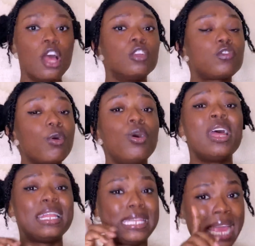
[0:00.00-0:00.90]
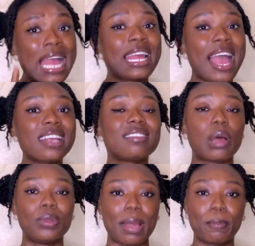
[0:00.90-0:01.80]
So there are guys that
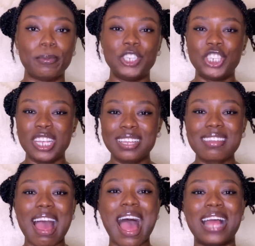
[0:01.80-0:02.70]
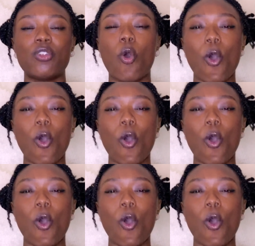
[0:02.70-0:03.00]
would appreciate and